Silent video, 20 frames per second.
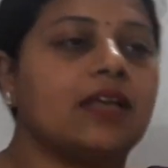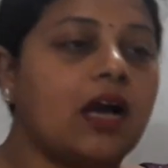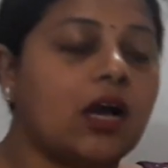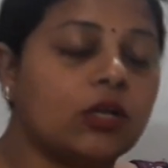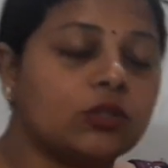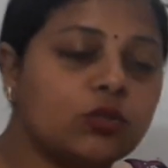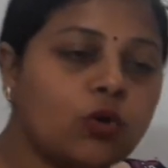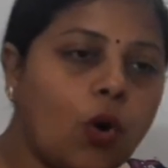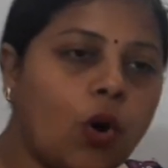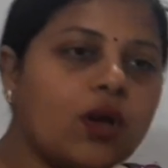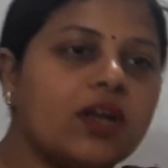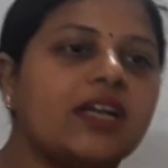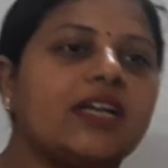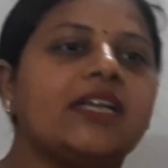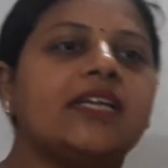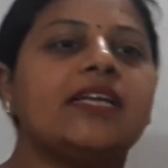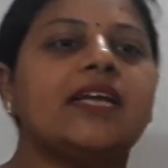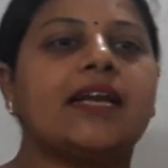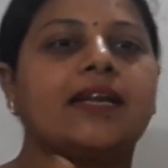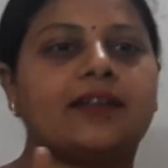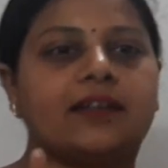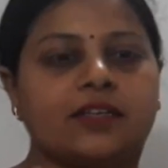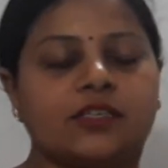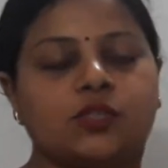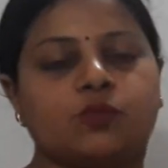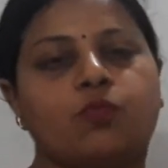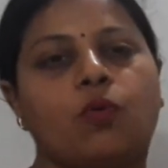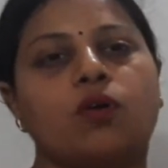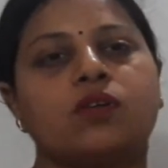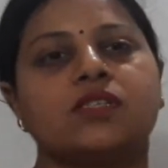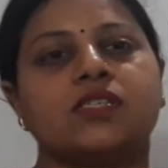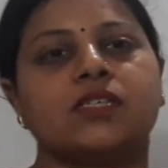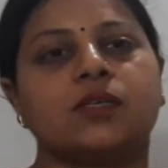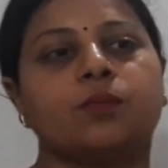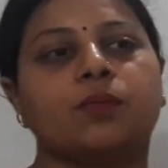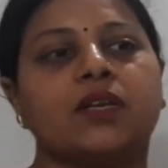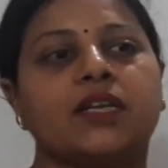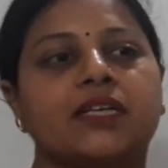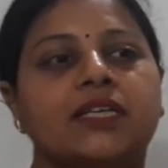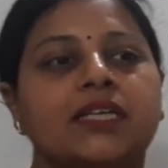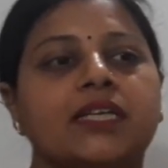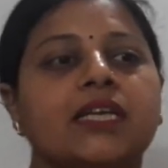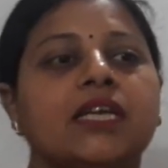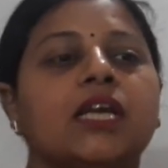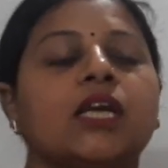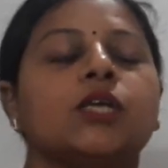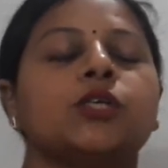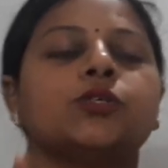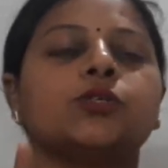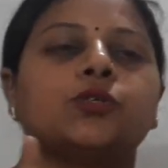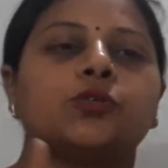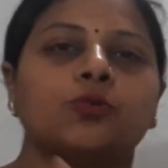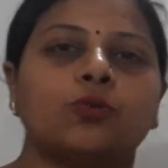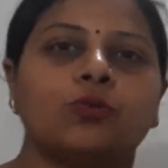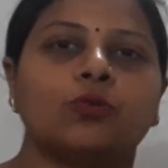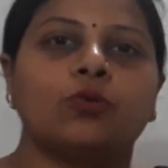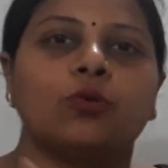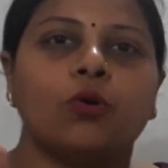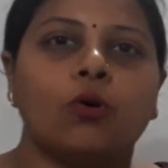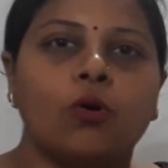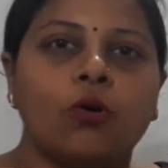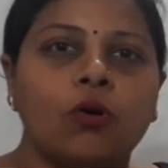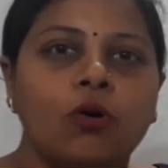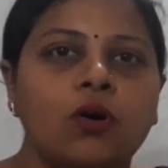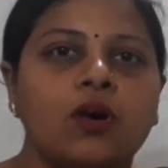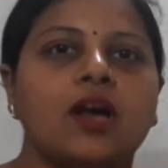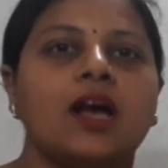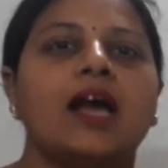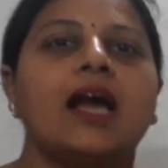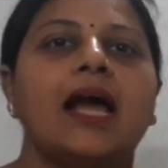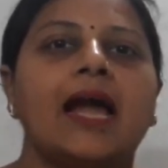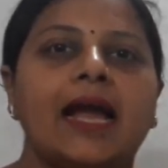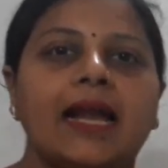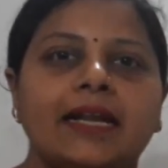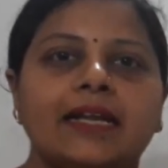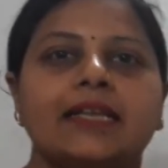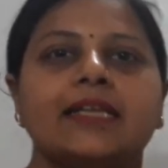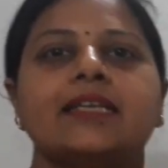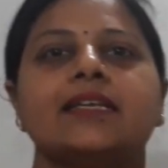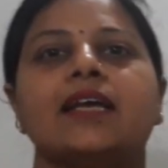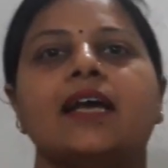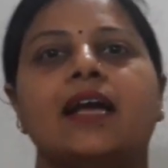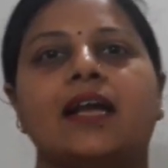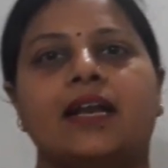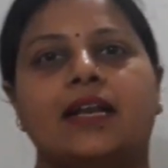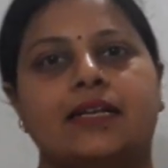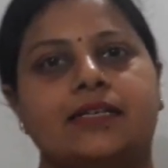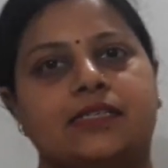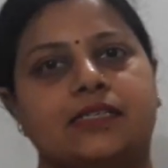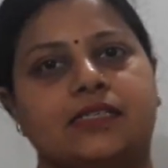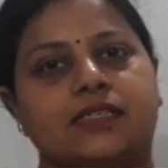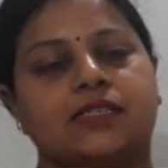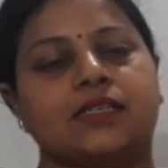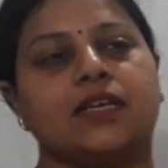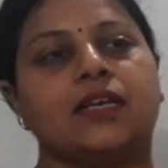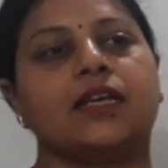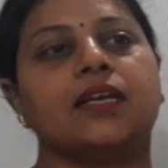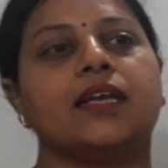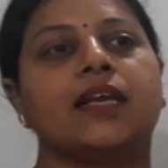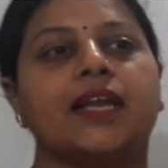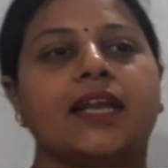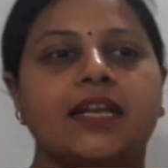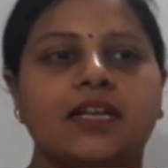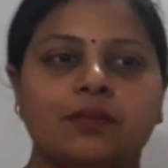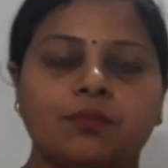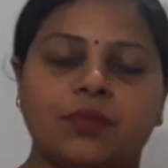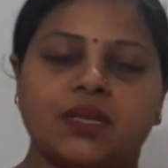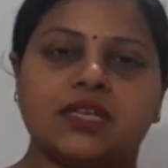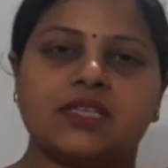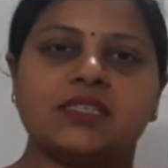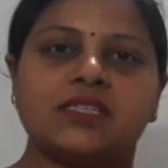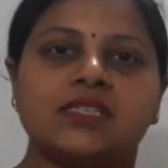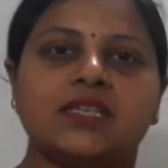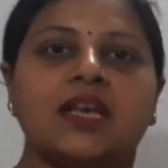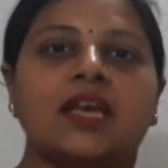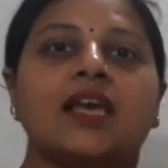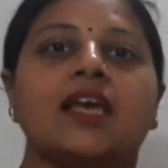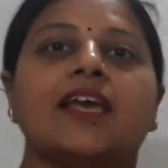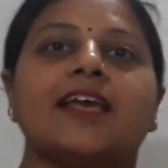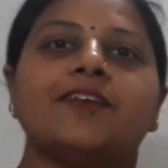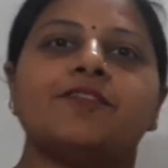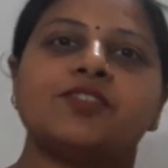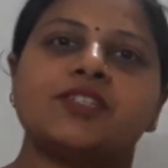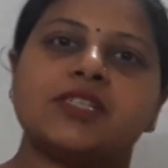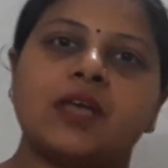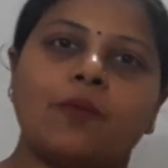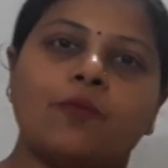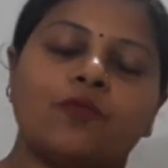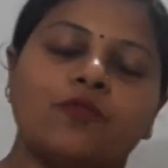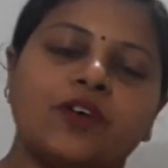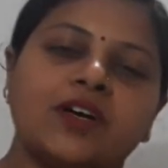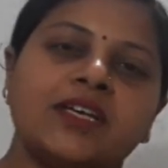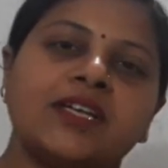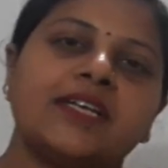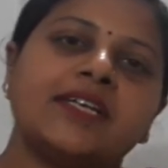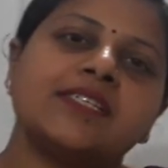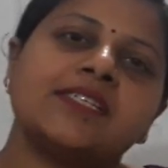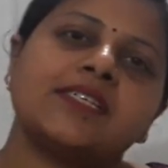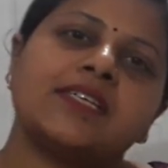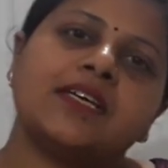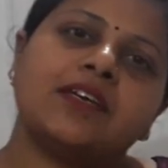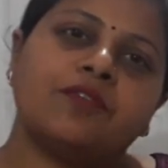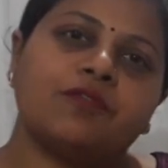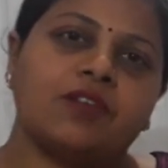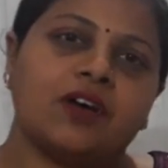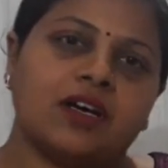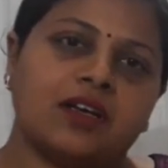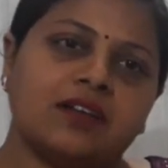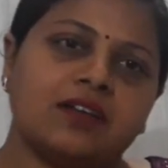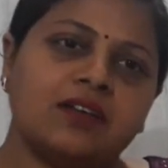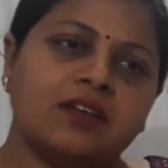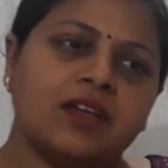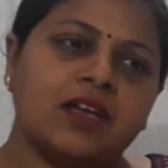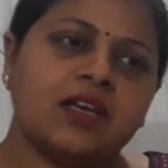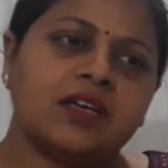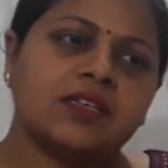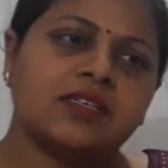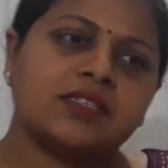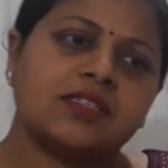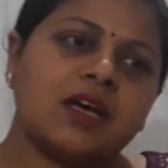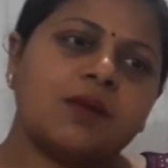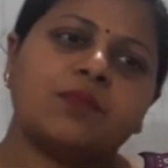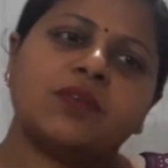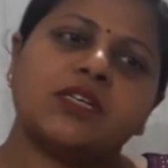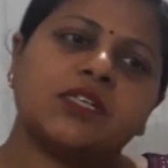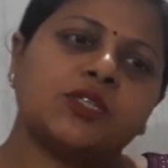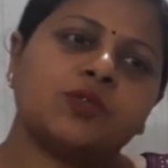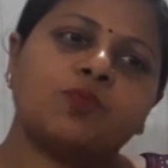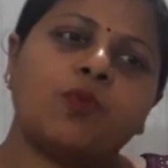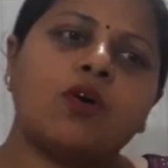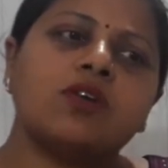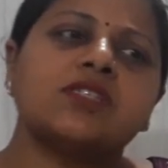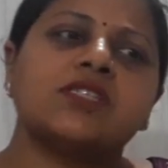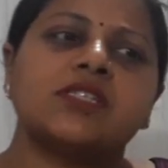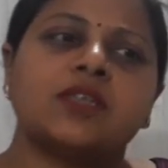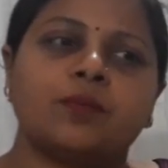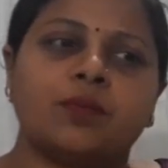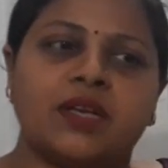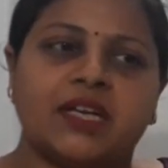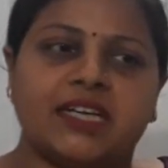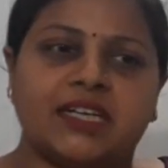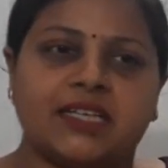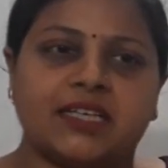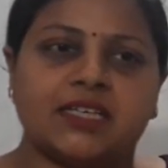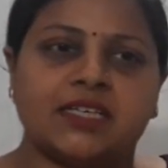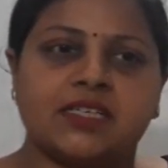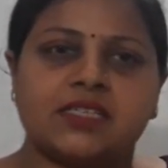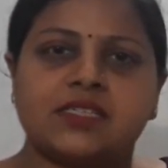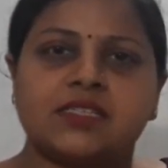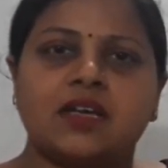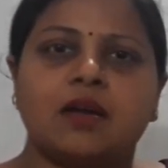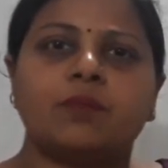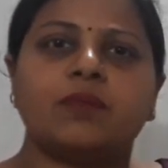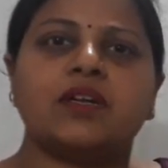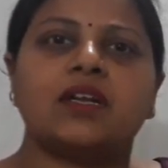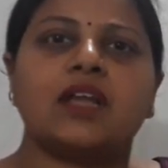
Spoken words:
authority and responsibility should go hand in hand. It means if someone is given some responsibility, some